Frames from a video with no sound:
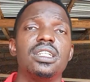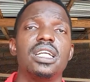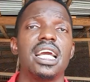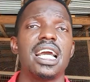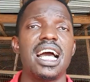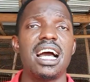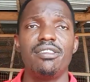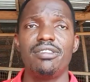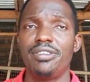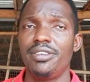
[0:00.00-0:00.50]

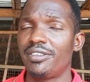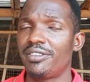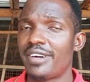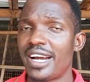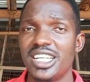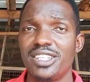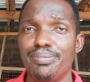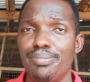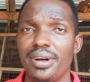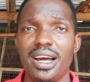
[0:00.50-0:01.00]
they have
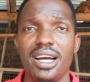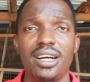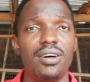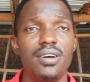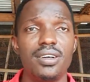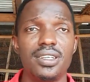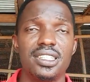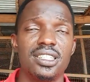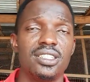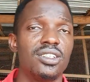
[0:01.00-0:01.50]
rice bran.
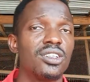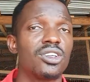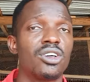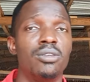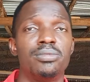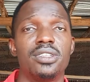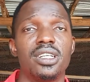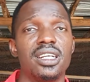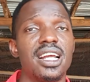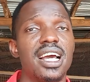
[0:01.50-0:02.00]
All these things don't
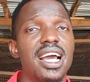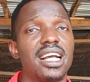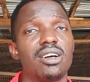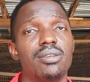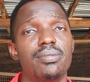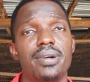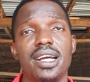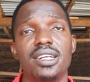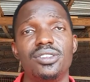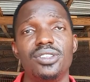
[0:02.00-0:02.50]
contain high
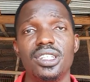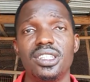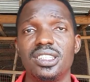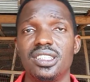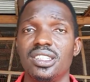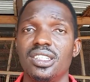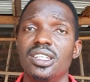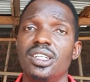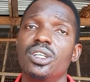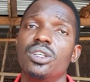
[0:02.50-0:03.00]

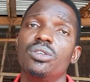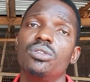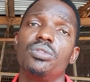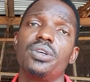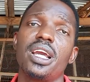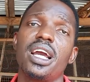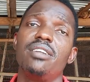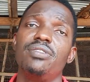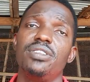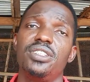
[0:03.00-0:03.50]
carbohydrates.
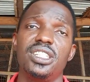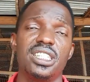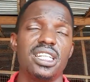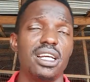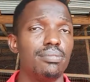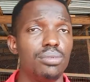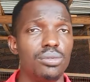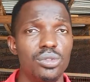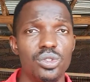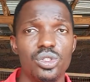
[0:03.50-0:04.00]
We have
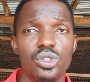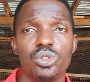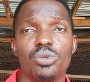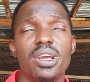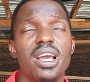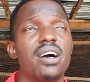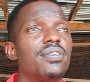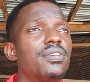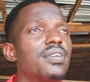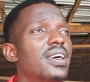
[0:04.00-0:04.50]
vegetables.
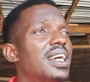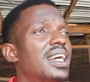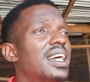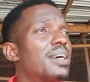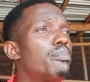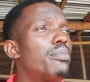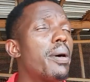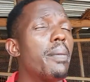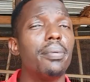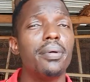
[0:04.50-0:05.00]
We have
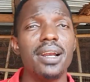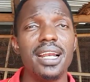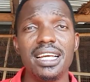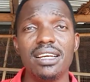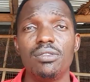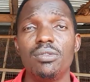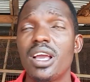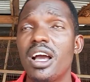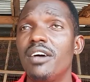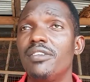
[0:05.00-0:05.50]
pawpaw
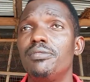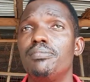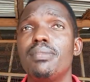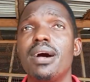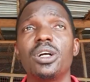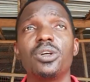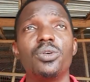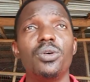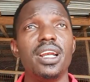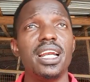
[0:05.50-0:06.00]
leaf. We have
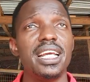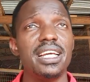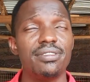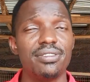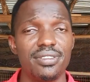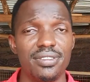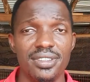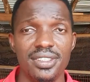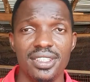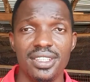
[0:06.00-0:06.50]
mango
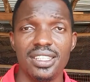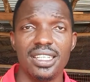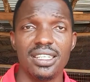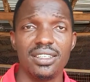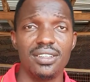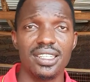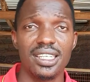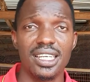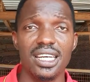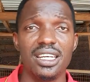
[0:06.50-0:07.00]
leaf.
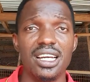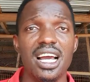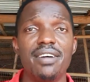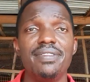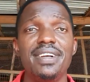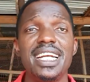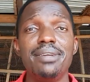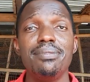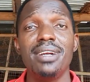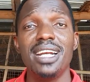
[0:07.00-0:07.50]
Okay, you
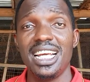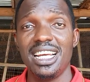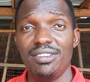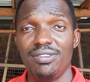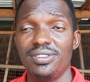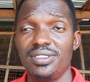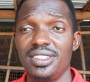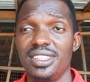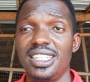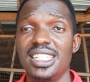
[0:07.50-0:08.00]
have neem
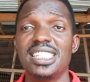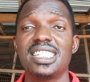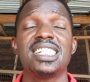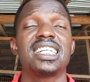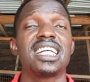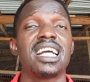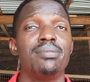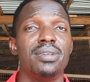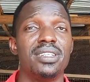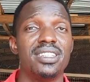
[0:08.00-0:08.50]
leaf. This
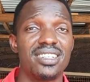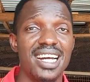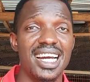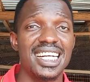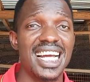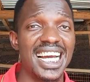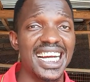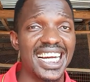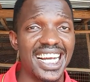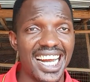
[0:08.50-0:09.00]
thing can be
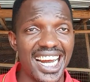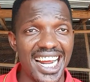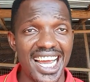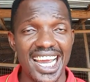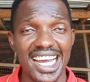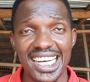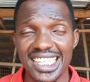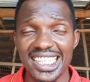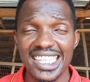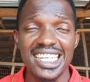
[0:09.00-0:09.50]
dried and
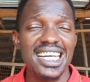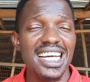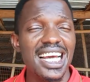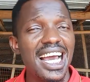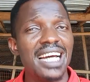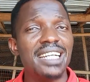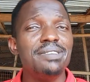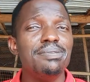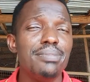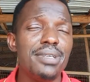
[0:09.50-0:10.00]
grind
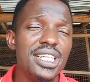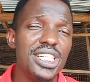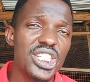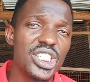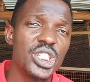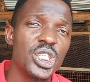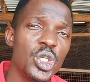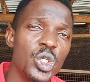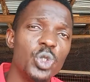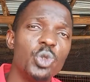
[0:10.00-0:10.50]
and
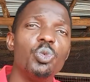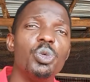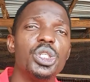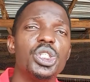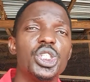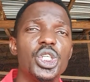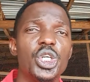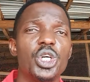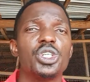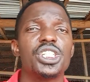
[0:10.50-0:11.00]
mix
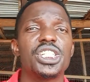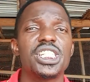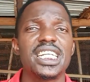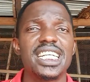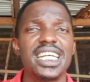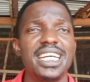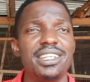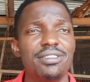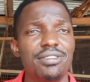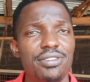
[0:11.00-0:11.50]
with your
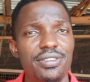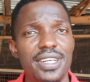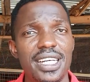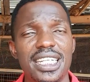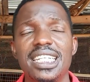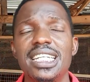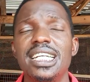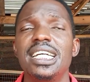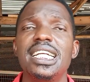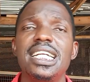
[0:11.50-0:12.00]
chicken
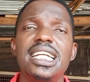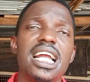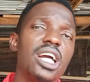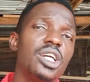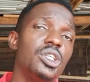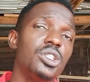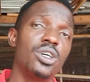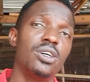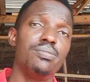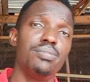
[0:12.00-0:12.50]
feed.
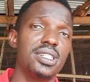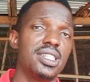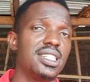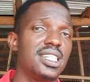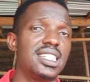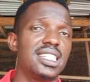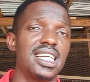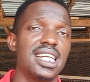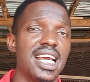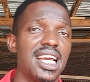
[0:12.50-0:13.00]
Now you don't mix
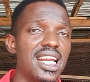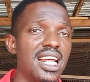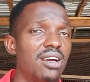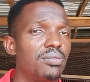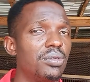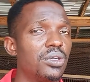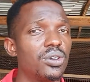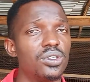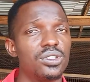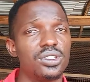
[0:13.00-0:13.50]
this thing
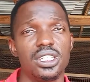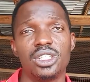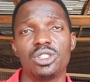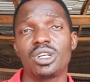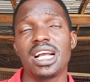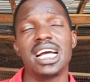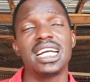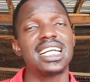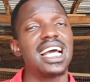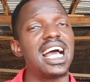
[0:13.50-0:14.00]
anyhow because it
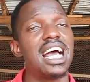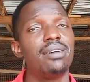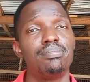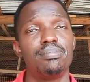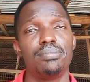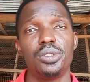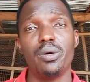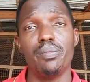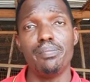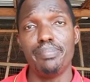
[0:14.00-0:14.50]
can
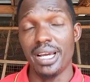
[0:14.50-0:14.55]
harm